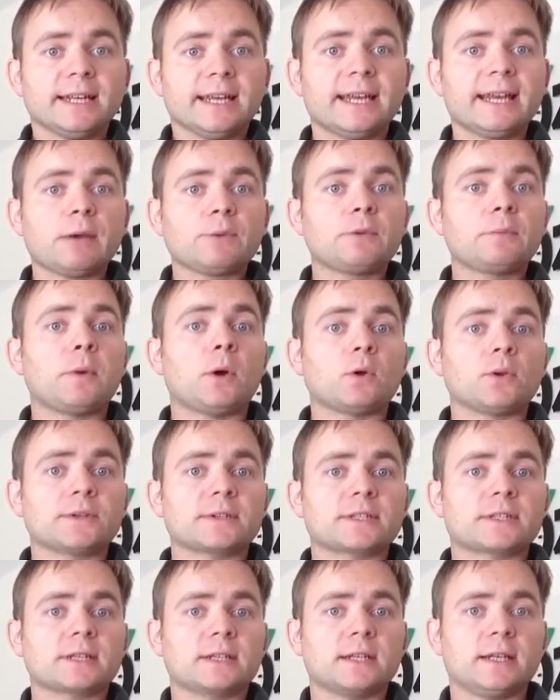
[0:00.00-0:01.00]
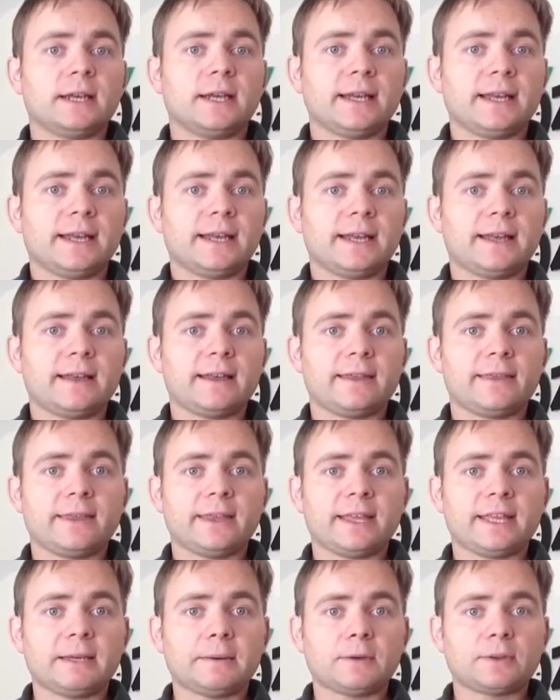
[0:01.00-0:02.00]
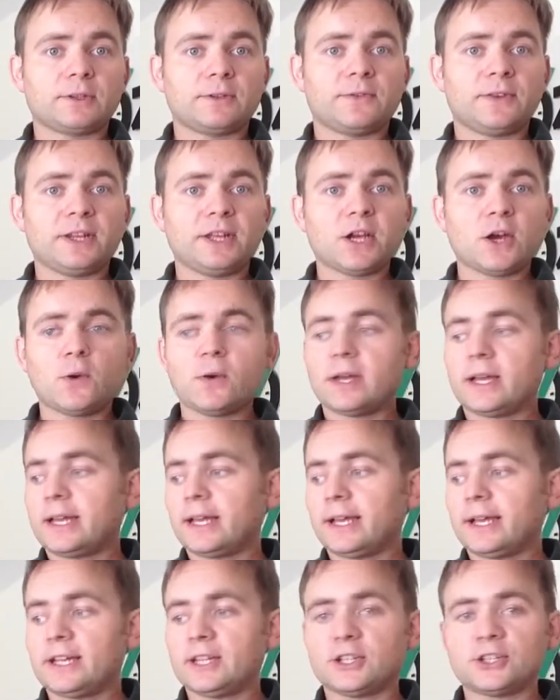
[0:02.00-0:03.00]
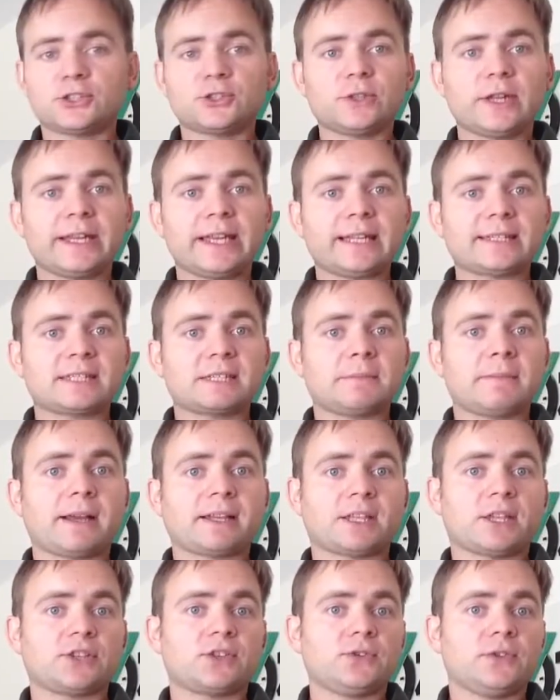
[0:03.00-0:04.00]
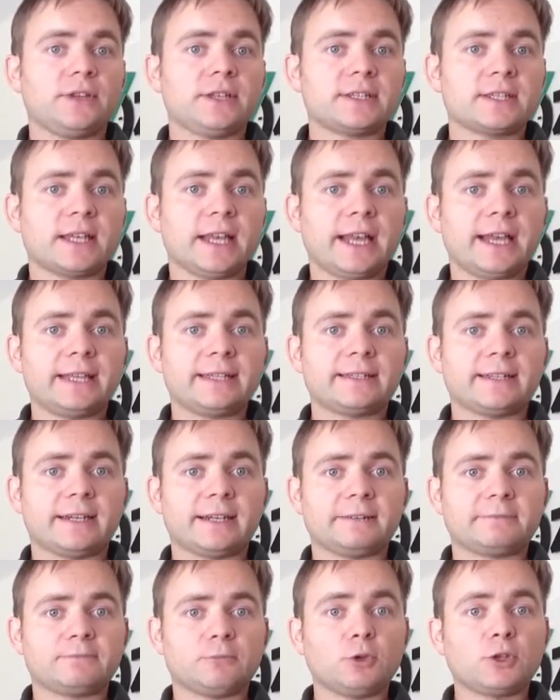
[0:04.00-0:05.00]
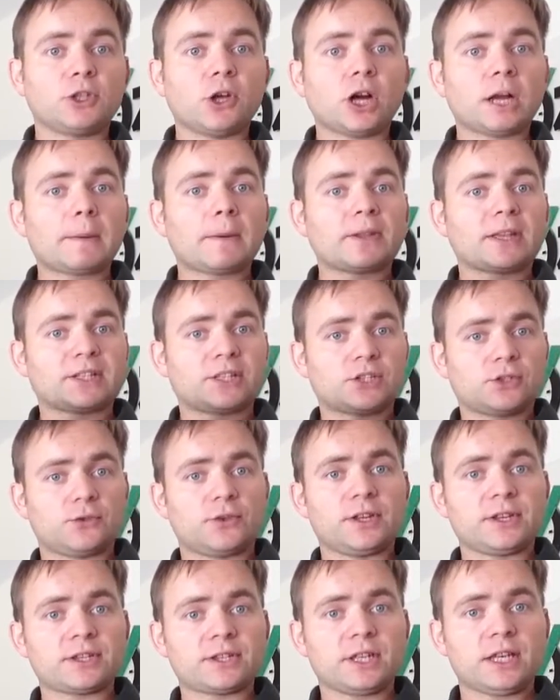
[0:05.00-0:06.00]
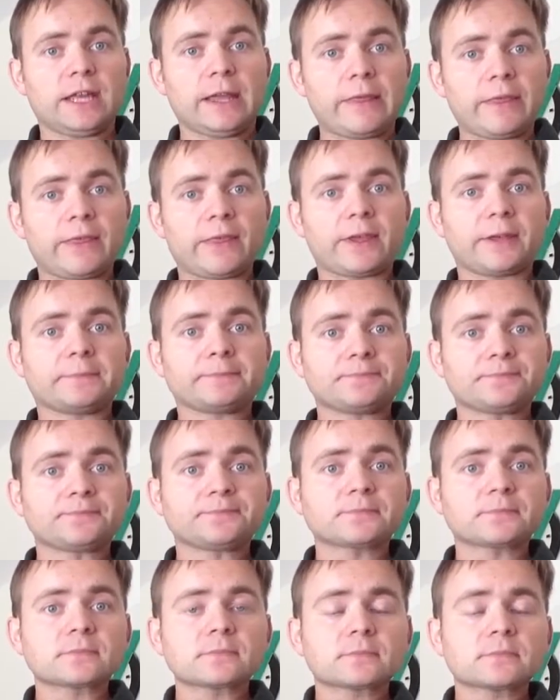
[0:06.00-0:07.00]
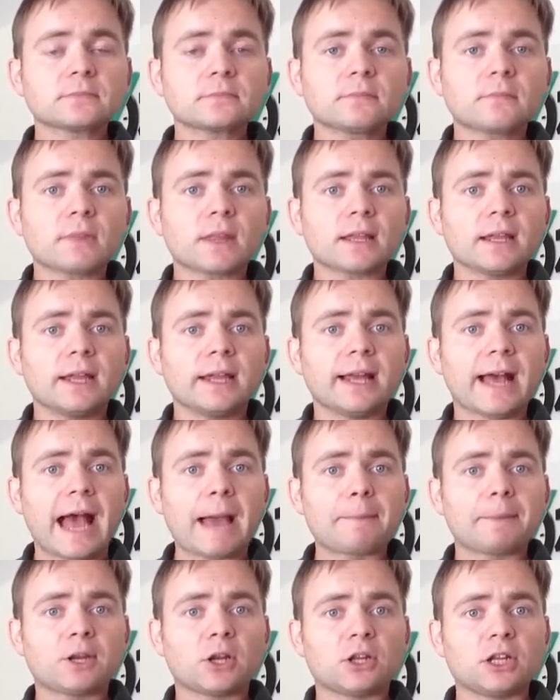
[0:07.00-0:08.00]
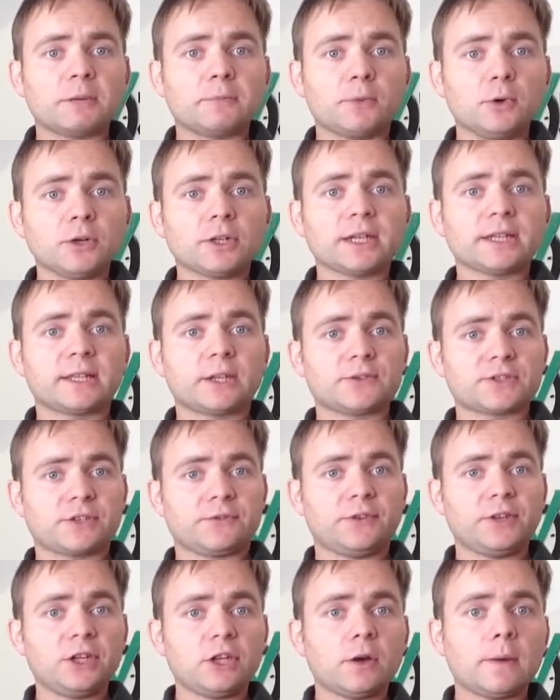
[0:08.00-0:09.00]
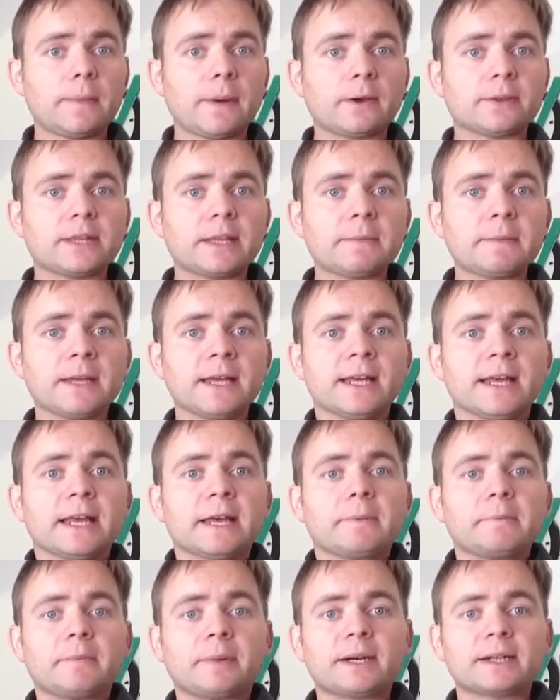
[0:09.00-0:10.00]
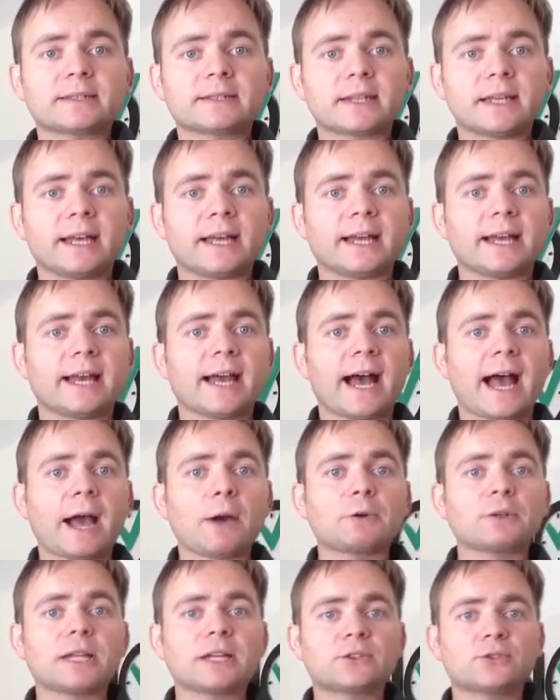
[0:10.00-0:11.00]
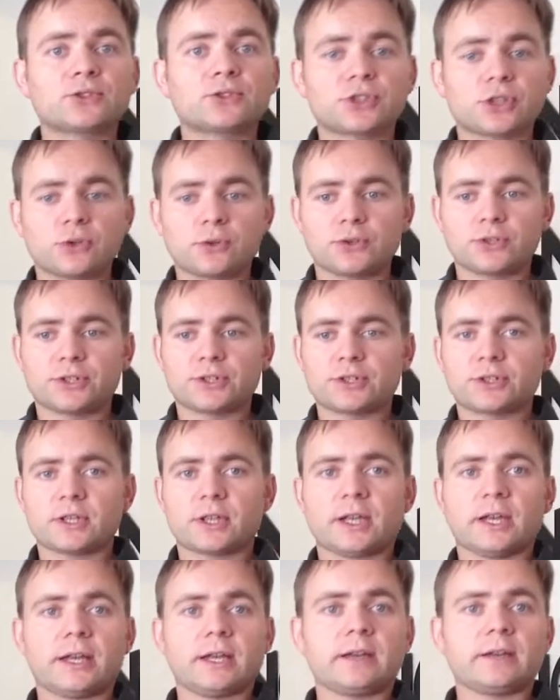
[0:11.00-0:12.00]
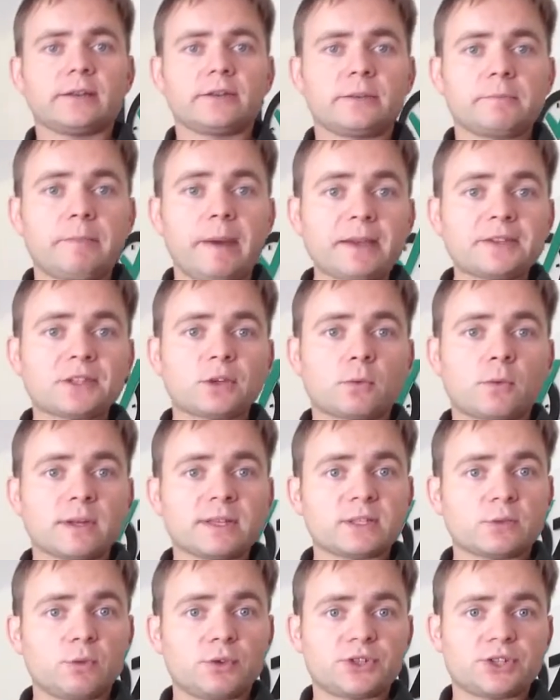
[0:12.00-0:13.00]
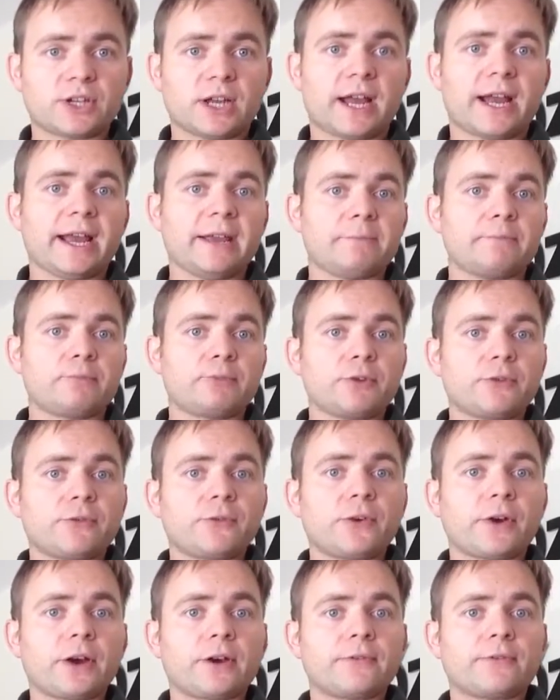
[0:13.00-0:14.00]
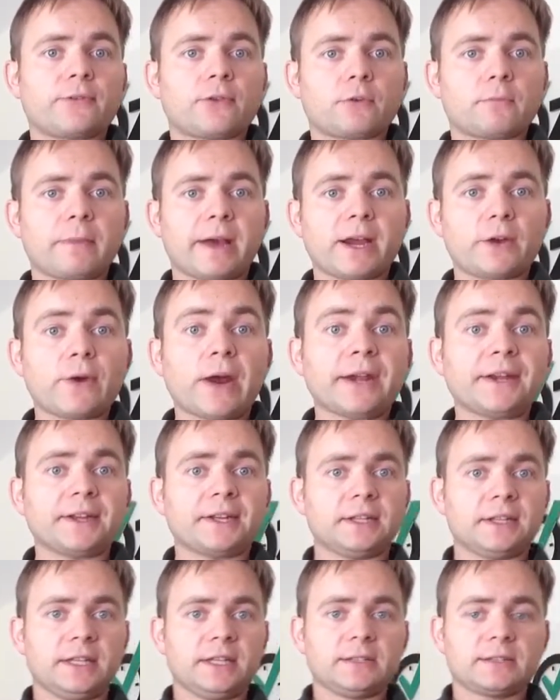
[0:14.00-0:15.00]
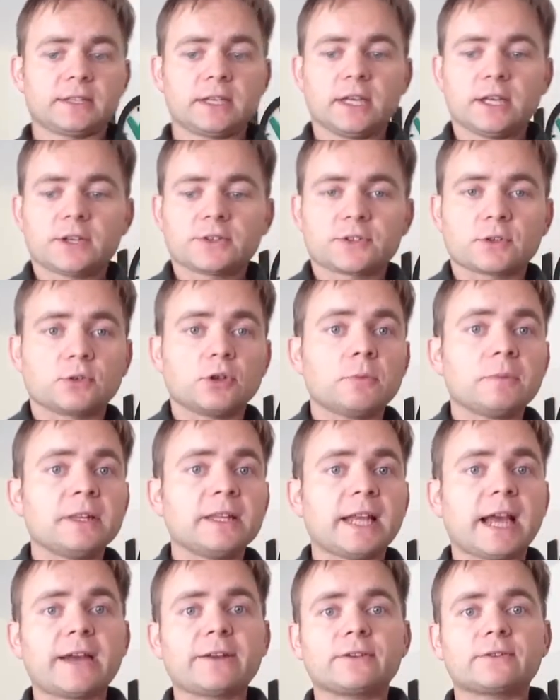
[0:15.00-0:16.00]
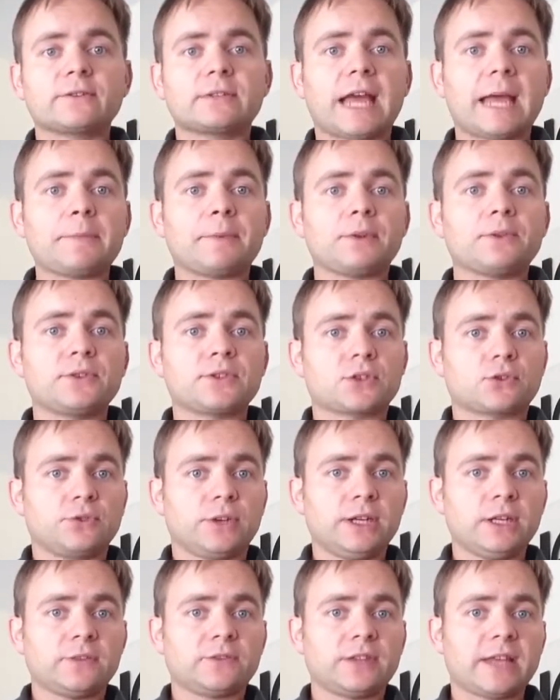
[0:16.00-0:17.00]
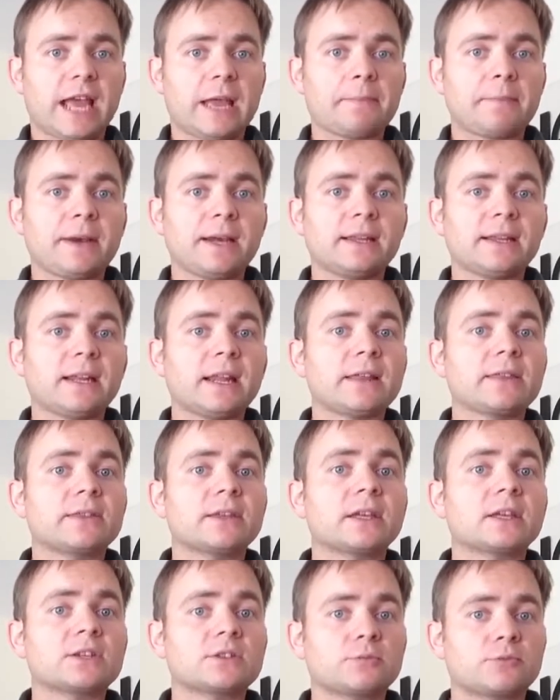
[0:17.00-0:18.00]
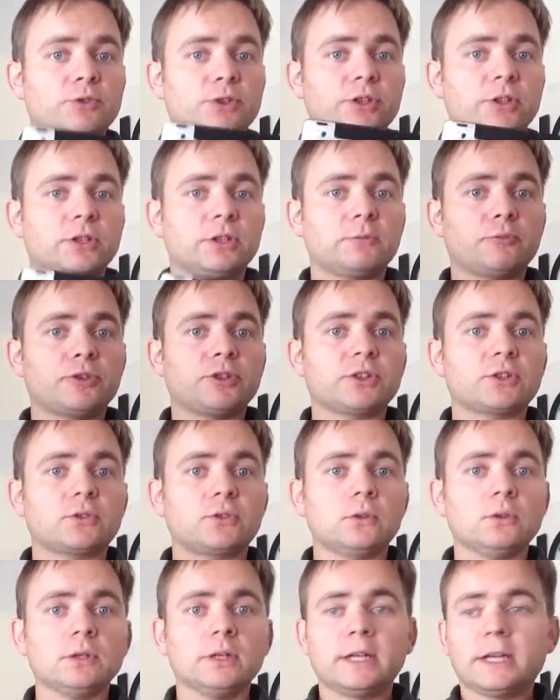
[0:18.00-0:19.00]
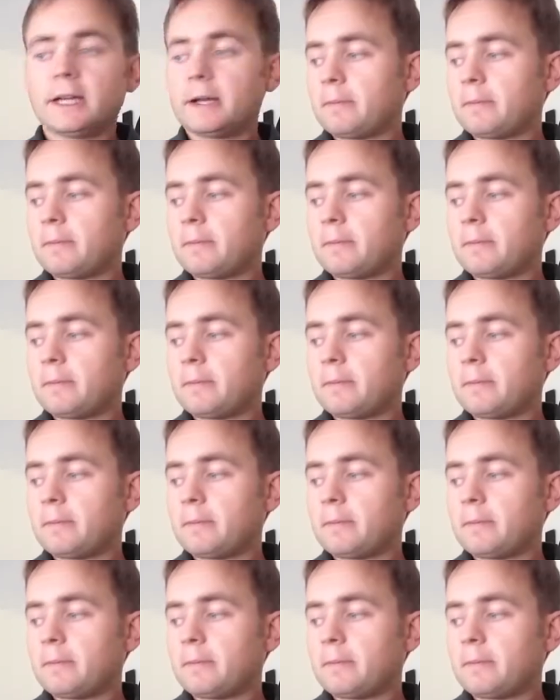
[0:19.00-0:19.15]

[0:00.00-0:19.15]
And now the bonus thing about the video: should I get some accessories? And we talked about accessories in the iPad iPad-only book, and there's a video about them. But I would to show you just the basic ones which I prefer for my writing needs. So normally I type on the screen of the iPad, and I think it's pretty cool.